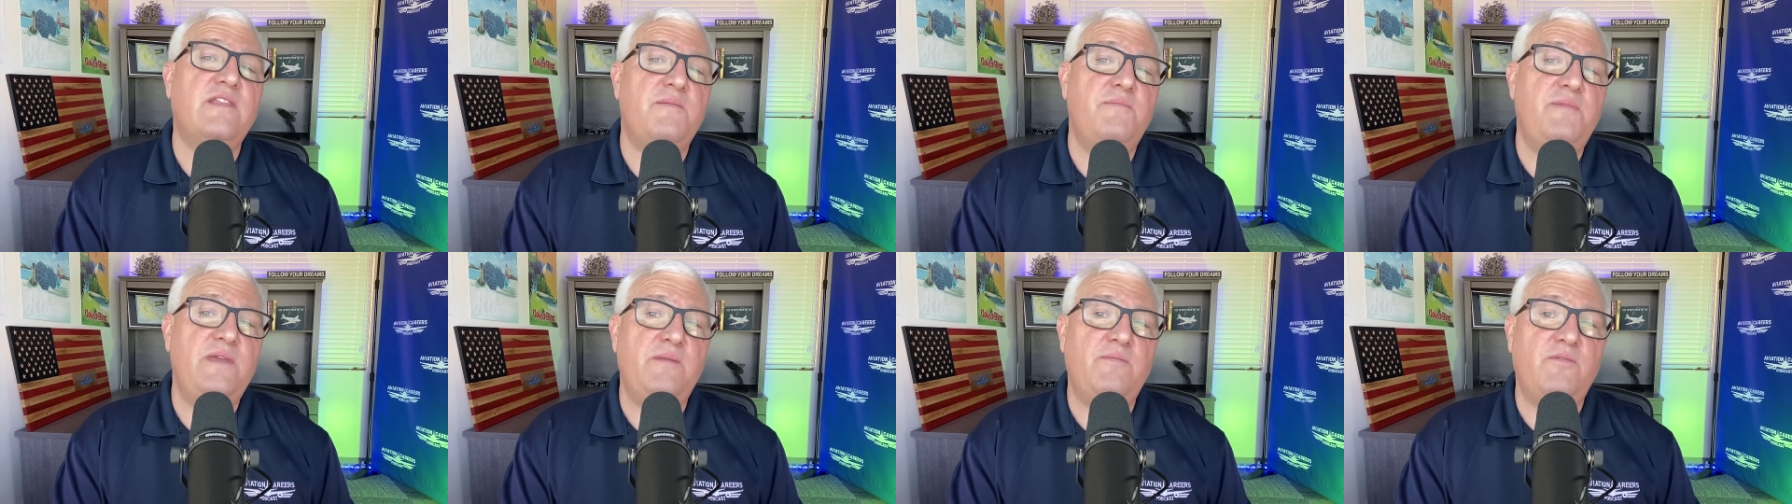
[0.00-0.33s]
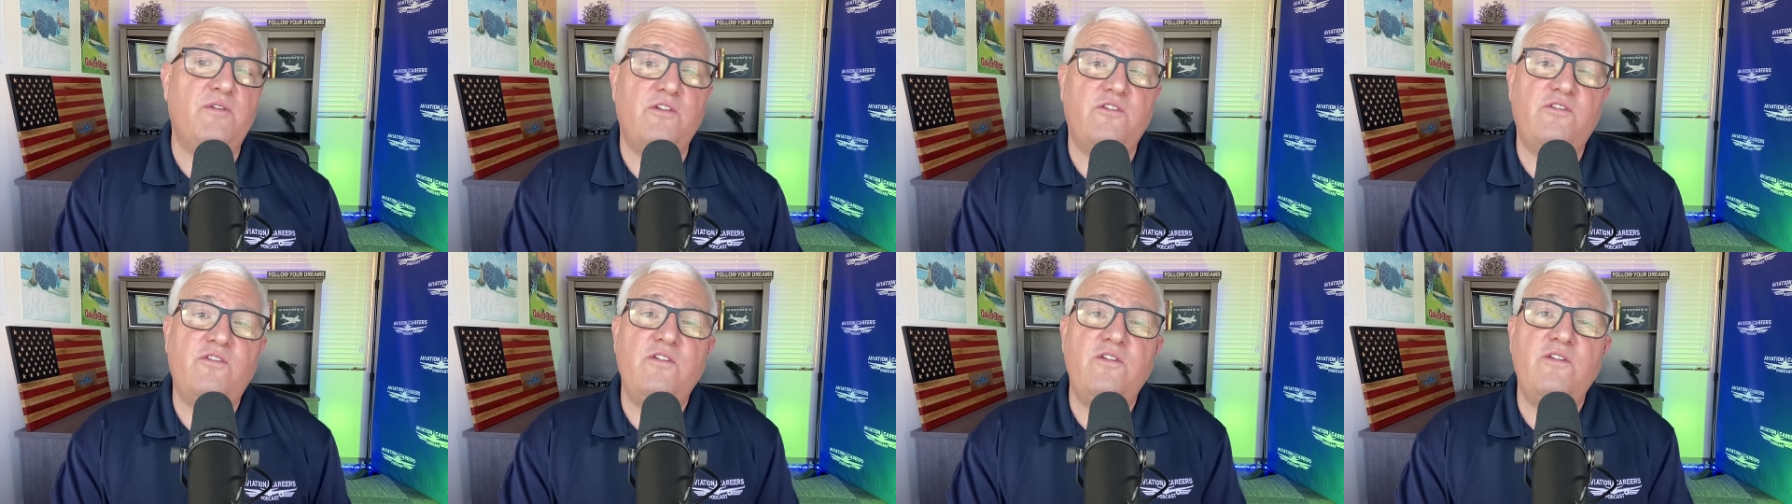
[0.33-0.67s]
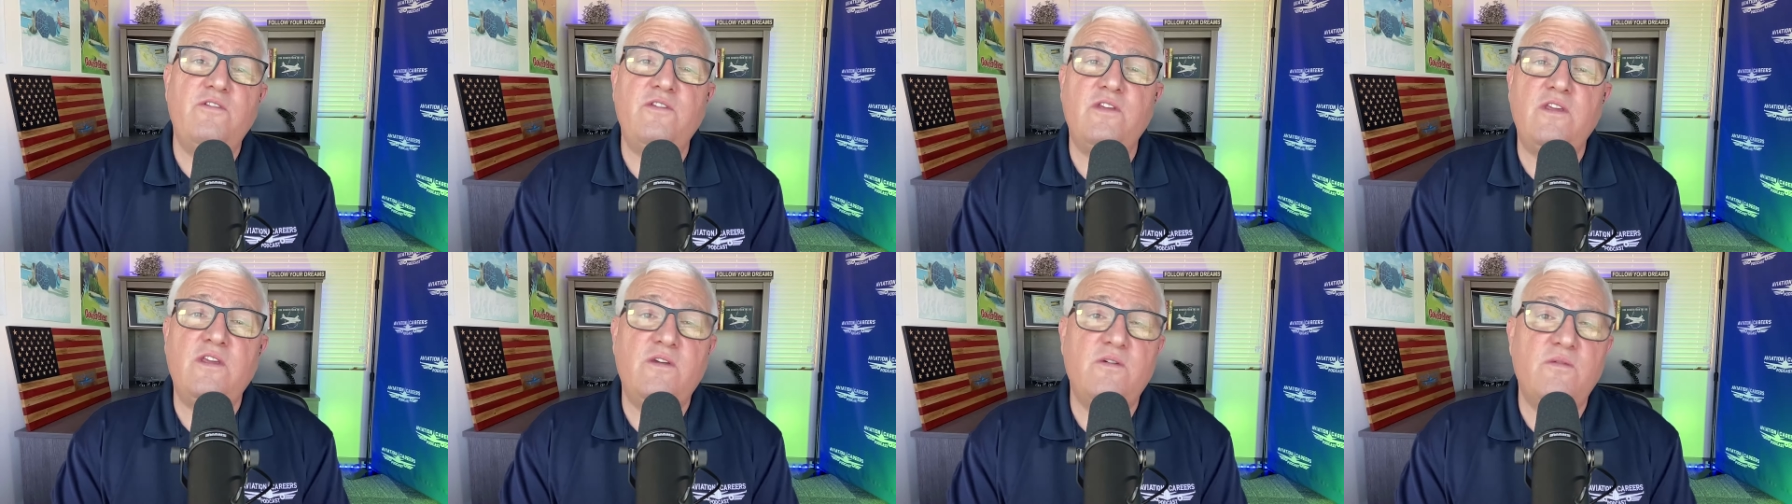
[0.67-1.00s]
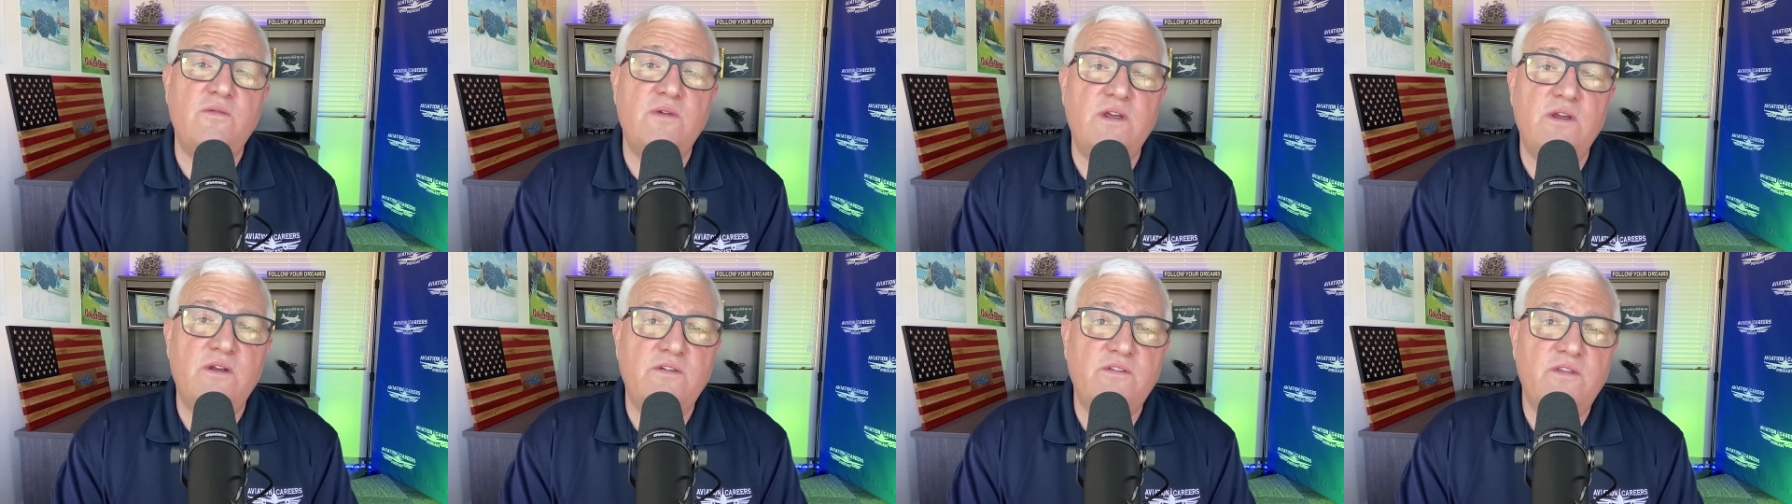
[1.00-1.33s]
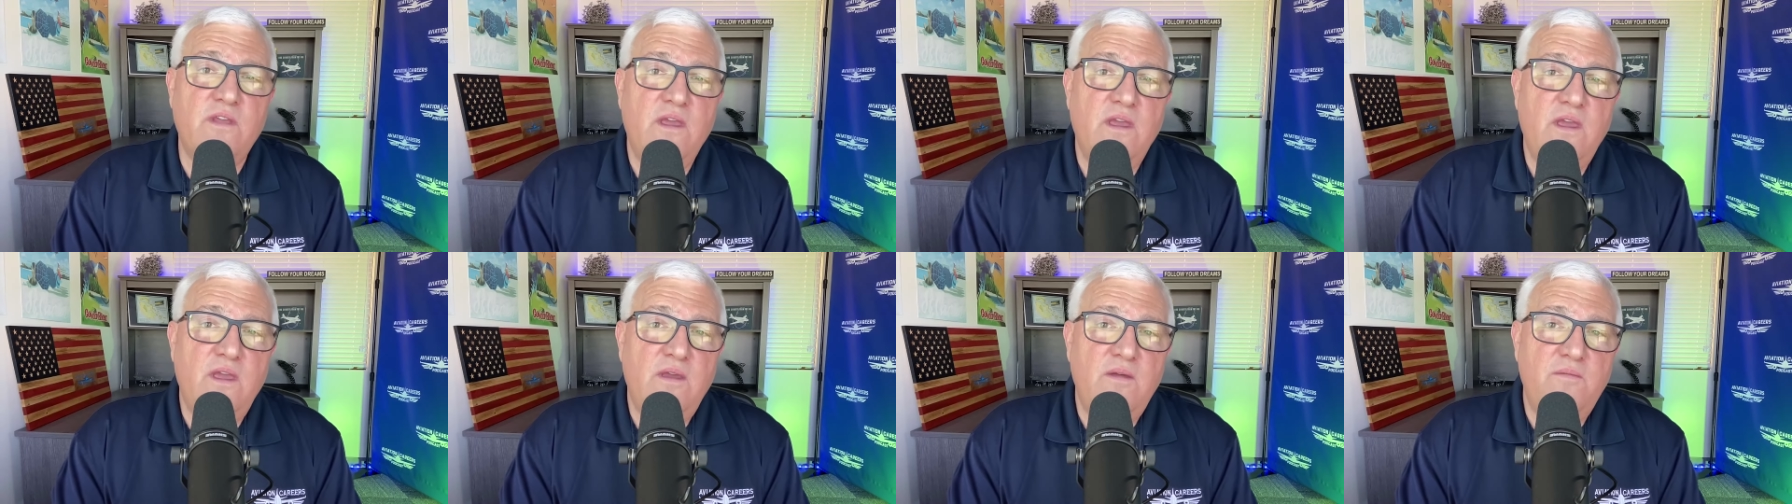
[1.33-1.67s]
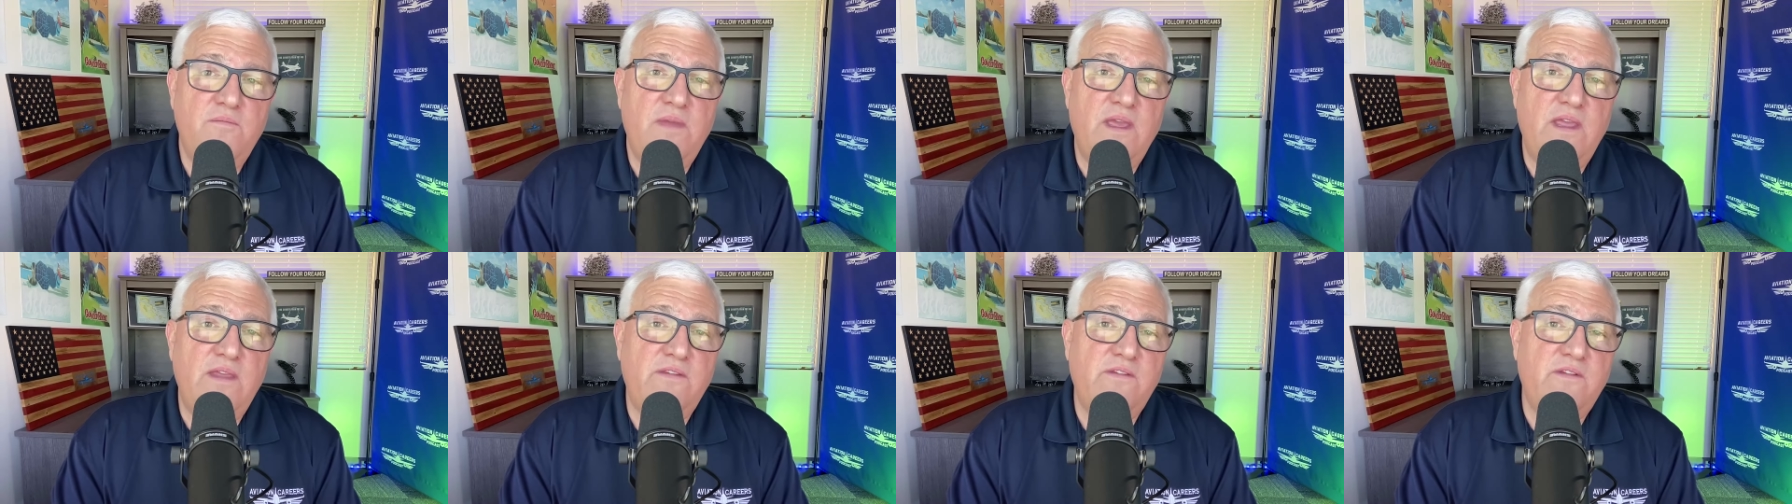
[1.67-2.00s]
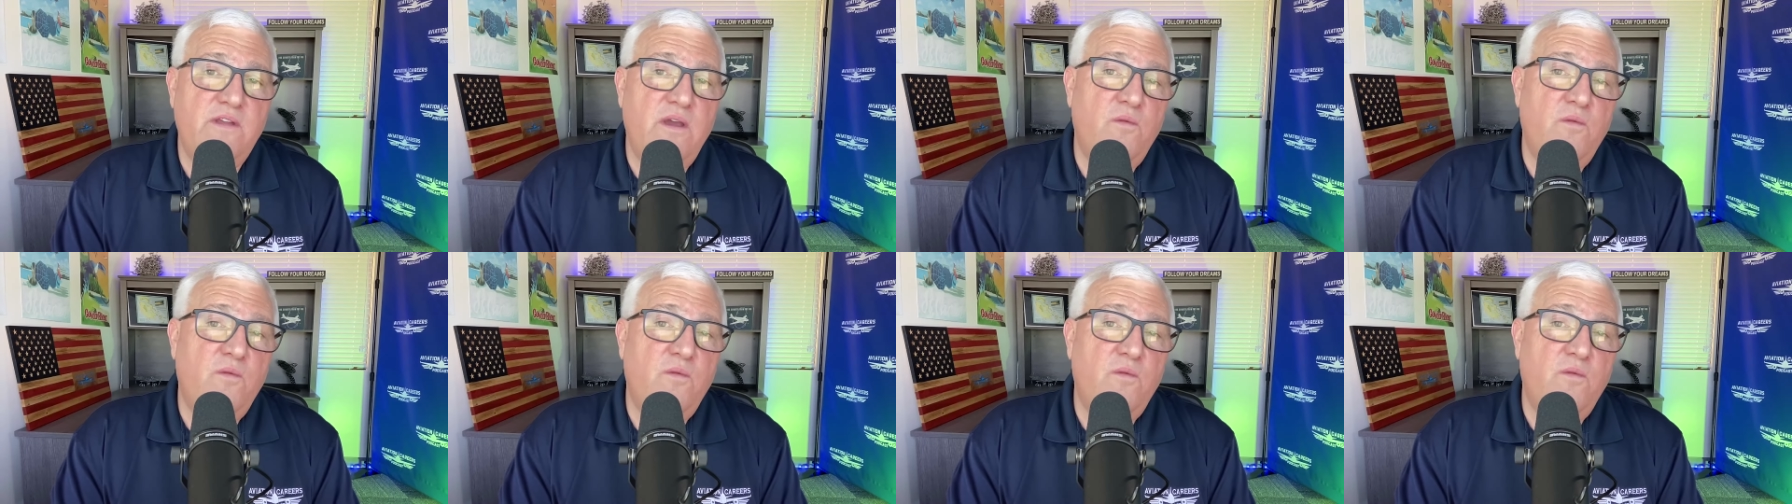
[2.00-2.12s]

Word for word: that people are choosing careers based